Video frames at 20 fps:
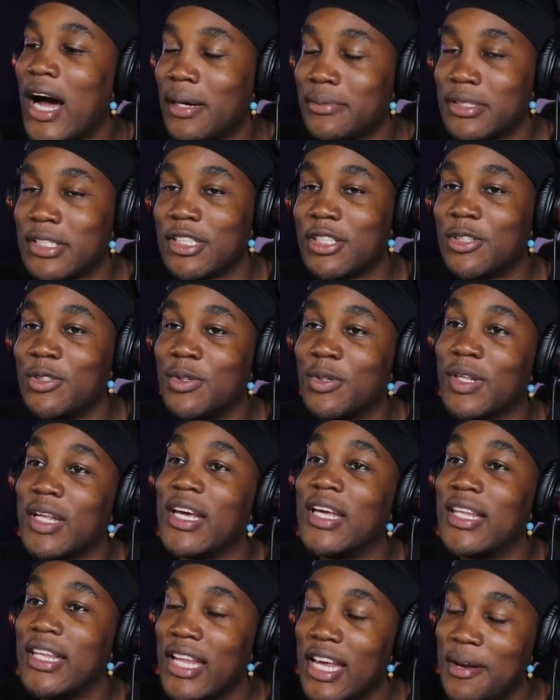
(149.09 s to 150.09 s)
obstacle,
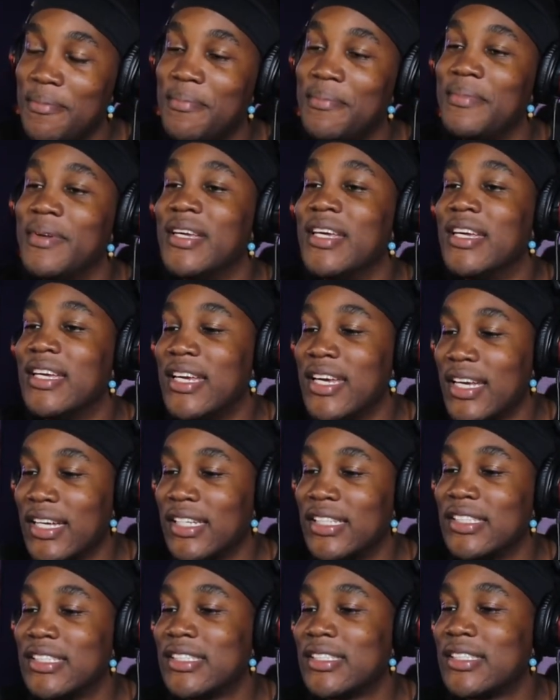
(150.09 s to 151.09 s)
it then
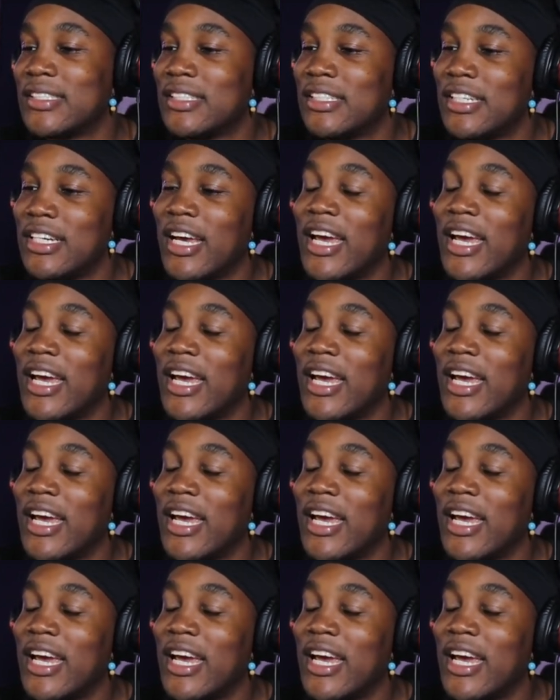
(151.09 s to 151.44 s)
begins,